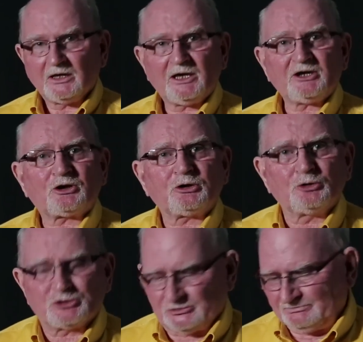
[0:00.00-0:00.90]

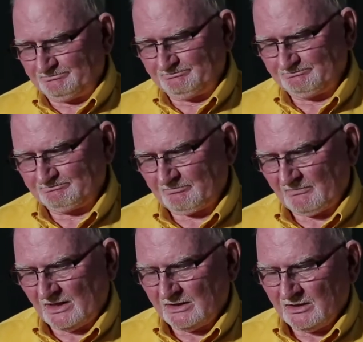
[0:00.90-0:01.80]
Inclusion.
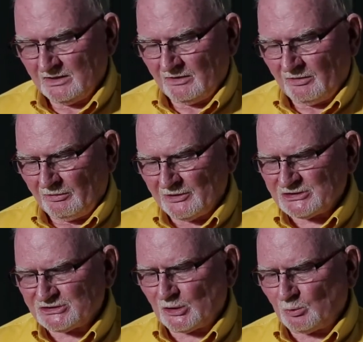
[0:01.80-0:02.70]

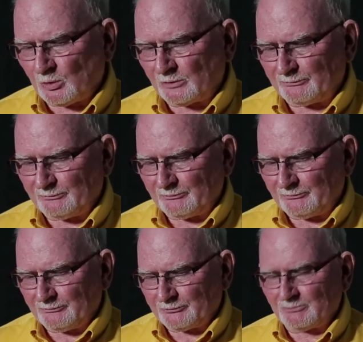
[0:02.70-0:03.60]
This is a quote
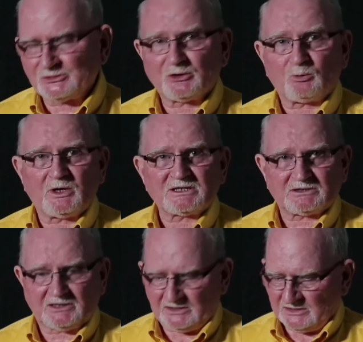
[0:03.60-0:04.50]
from John
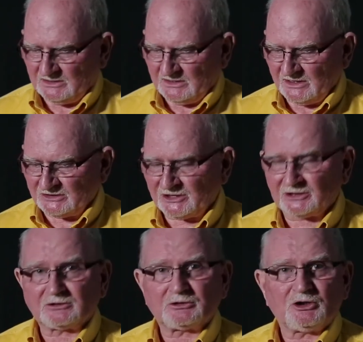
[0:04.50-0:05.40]
Wesley
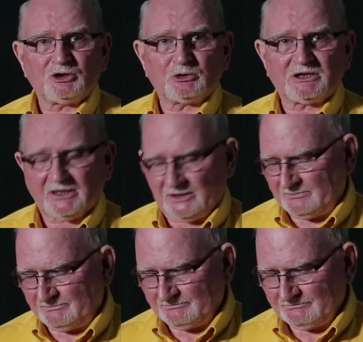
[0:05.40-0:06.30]
entitled, "You
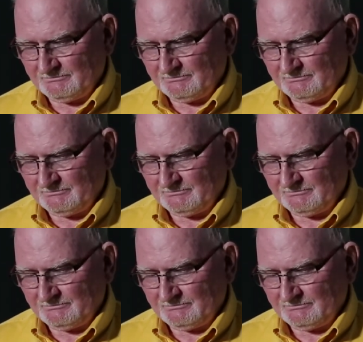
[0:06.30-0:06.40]
Can."